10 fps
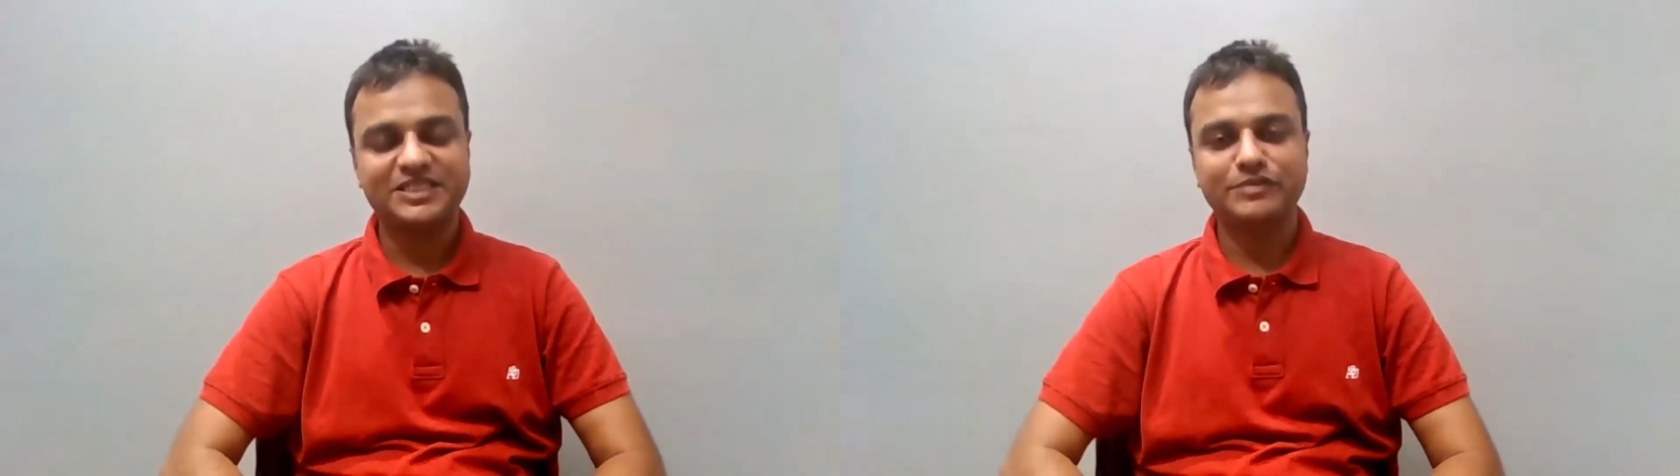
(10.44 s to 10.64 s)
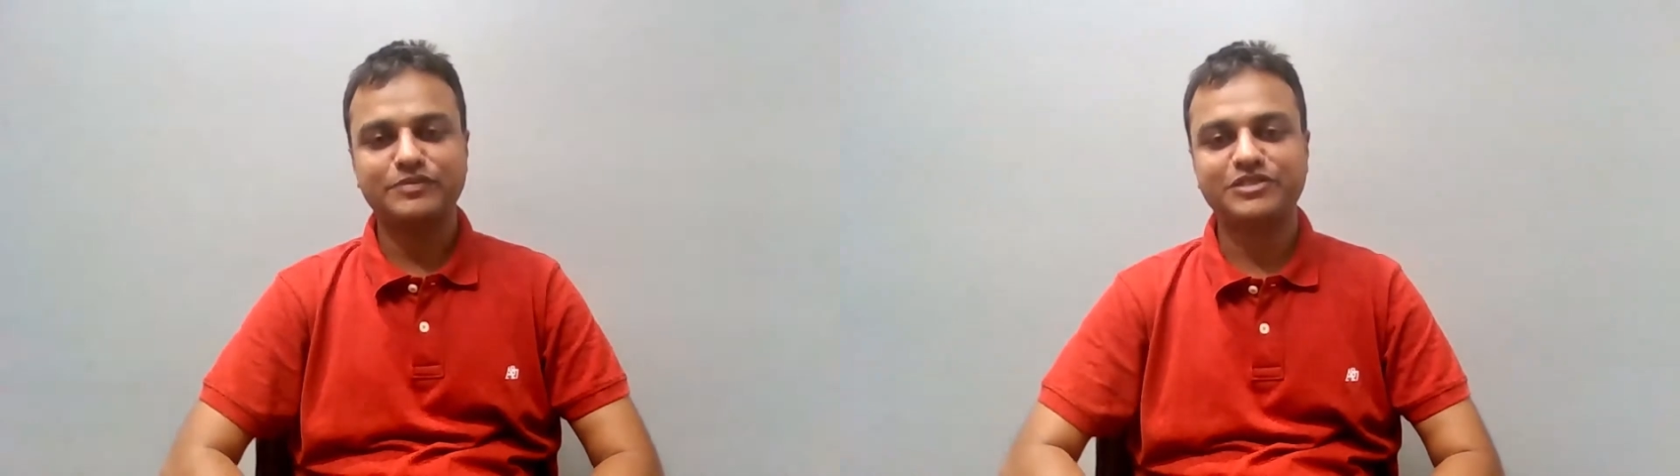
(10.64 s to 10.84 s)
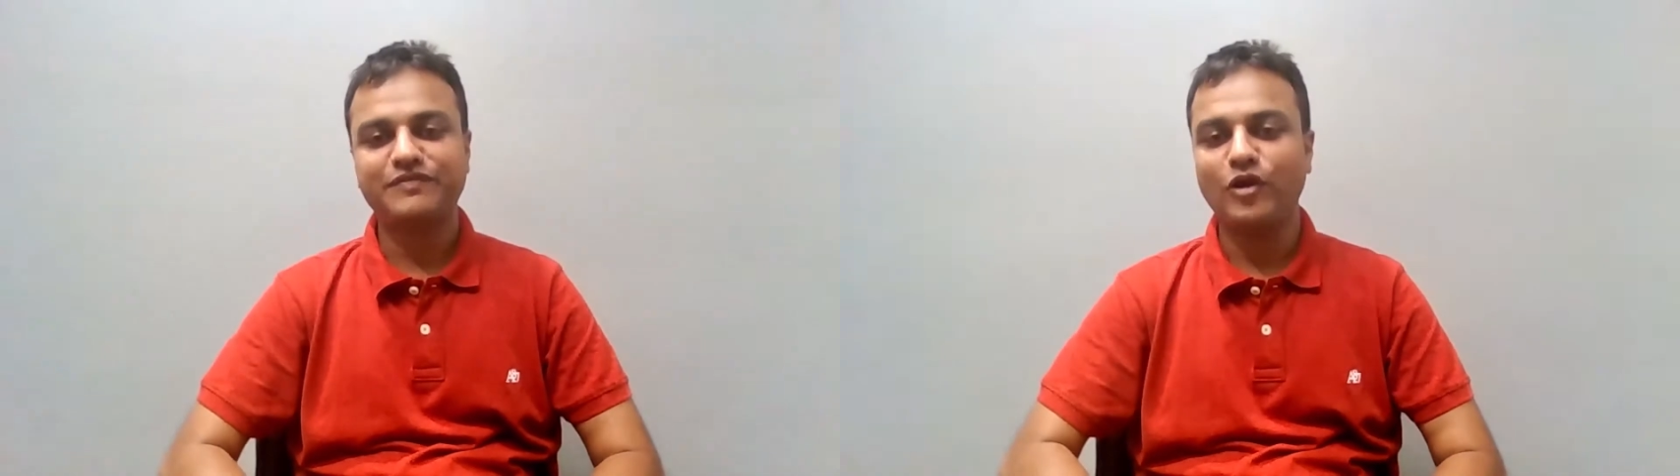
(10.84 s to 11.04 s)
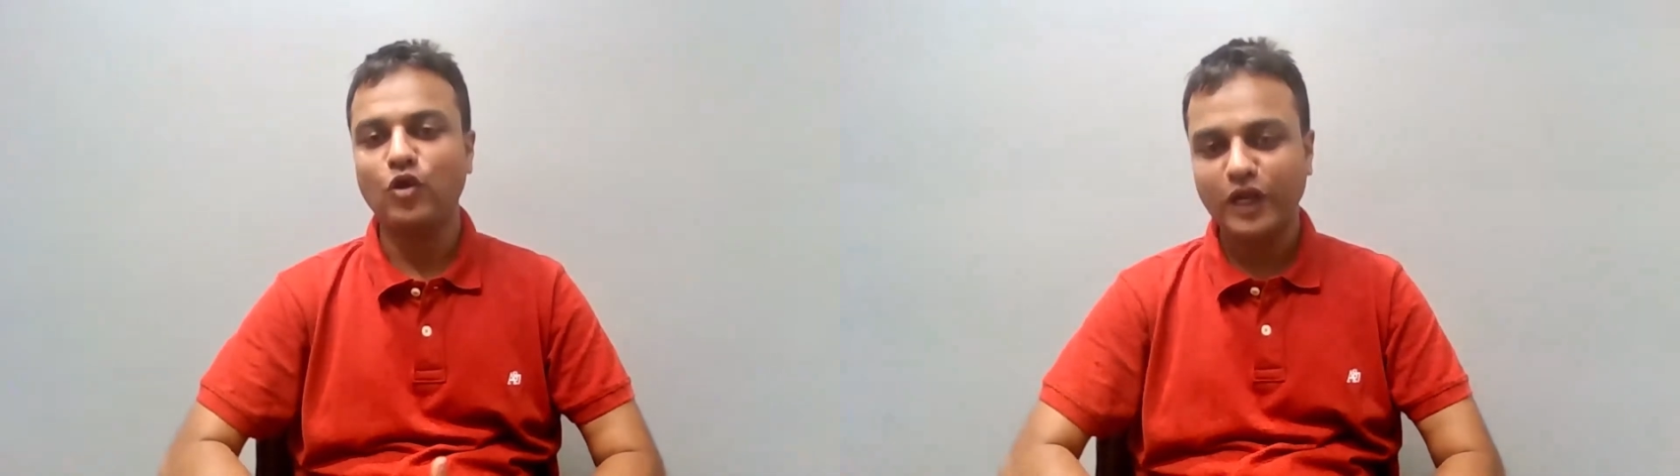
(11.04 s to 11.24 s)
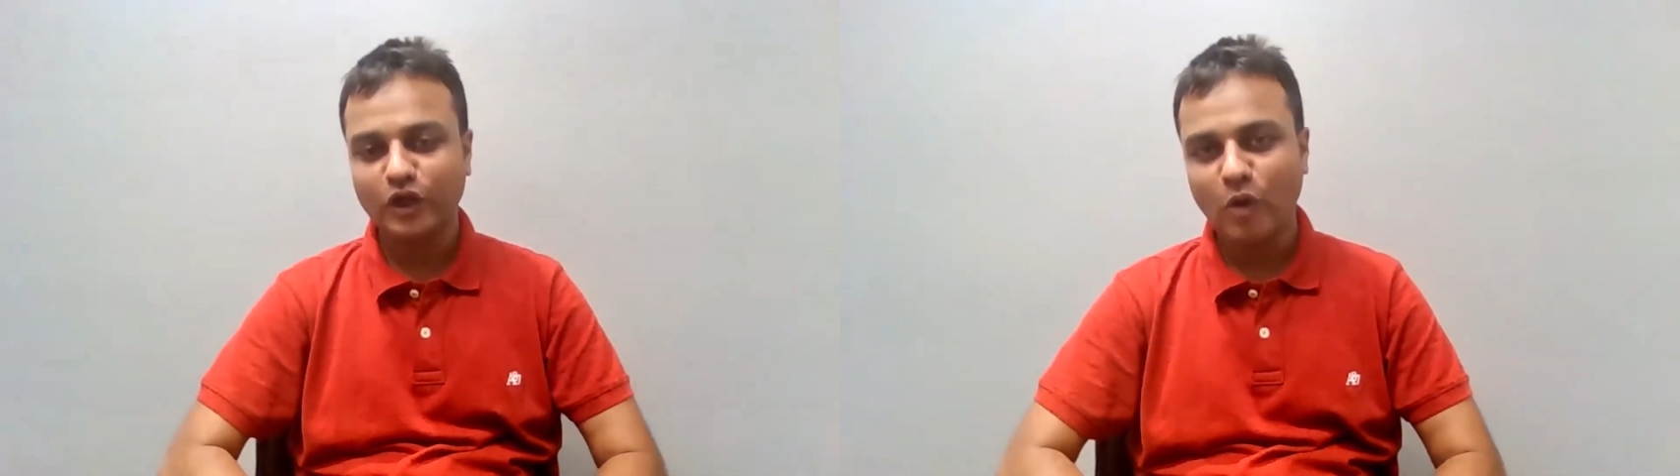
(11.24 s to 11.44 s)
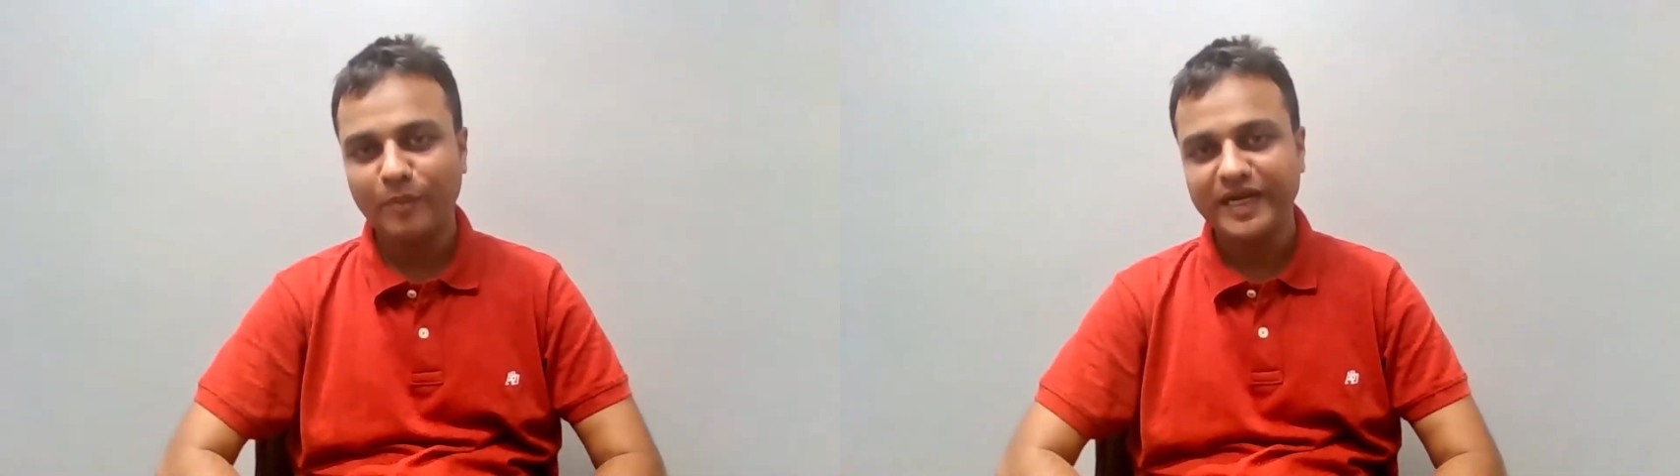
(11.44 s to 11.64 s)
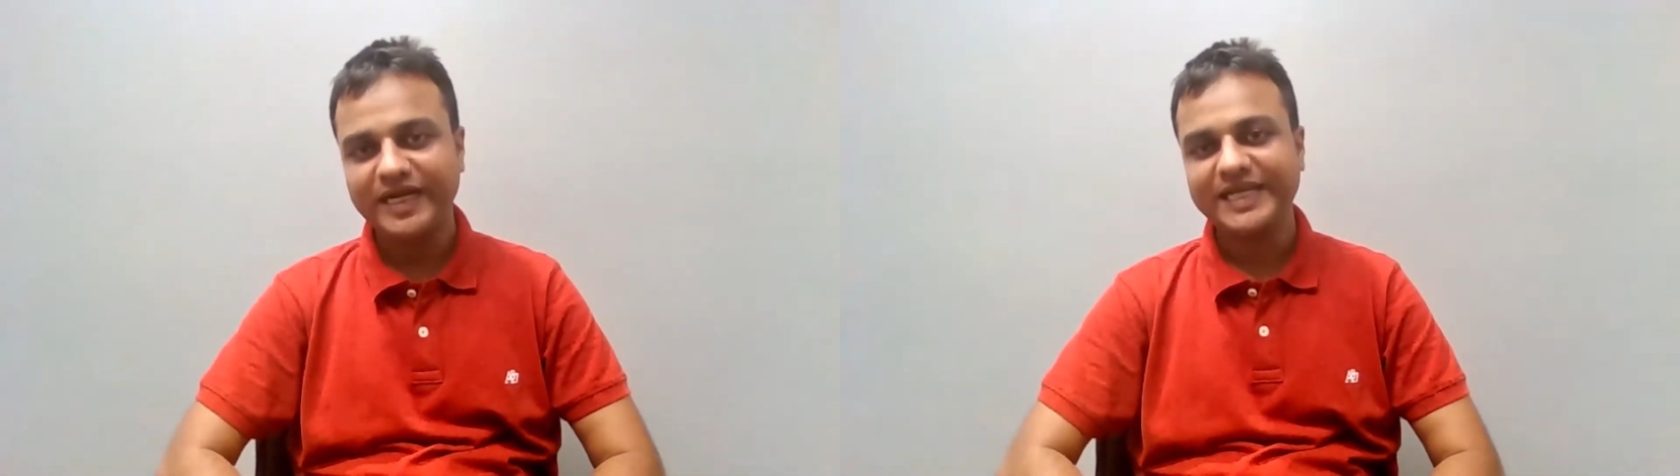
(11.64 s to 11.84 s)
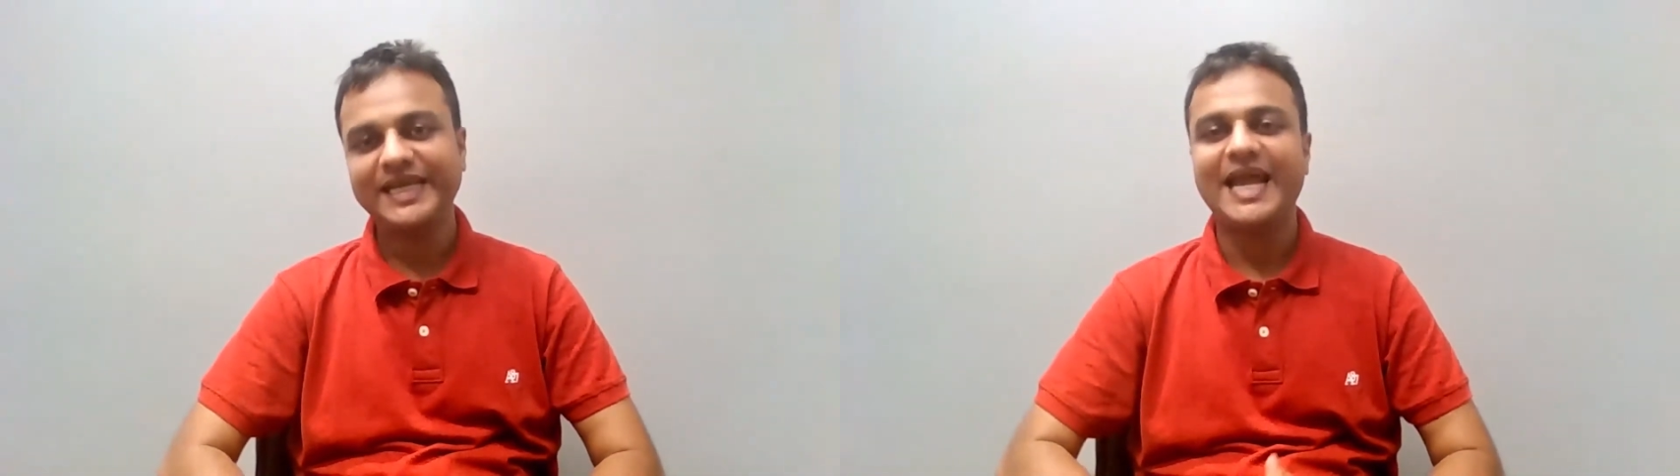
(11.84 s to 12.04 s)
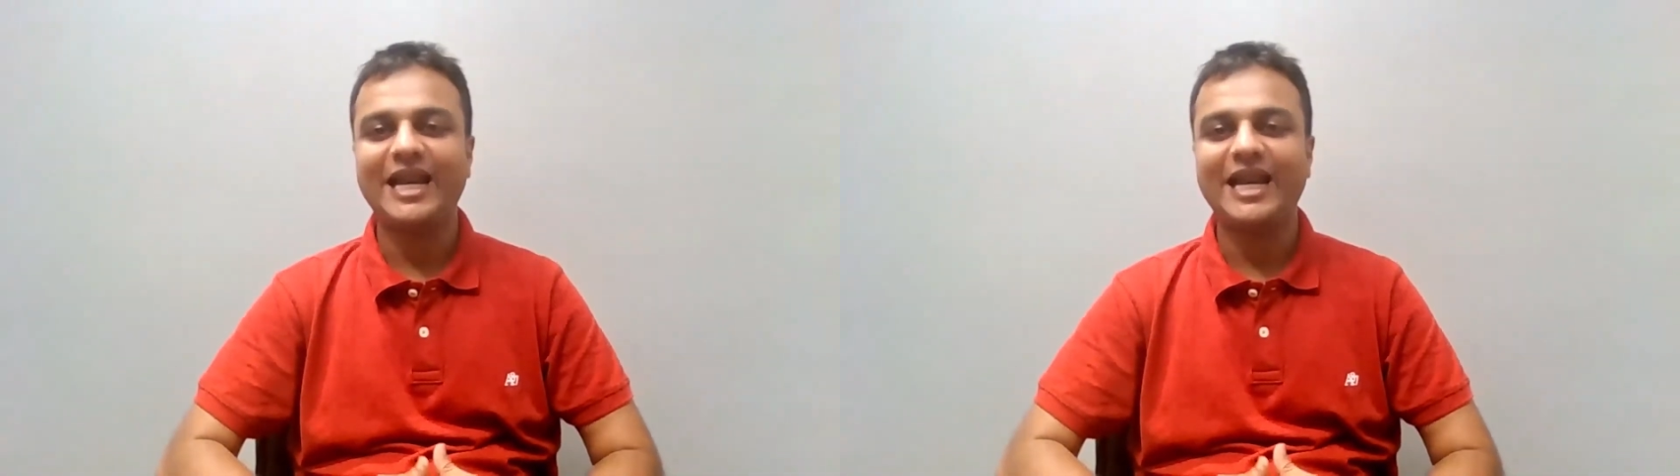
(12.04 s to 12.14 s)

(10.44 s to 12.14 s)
customers were local community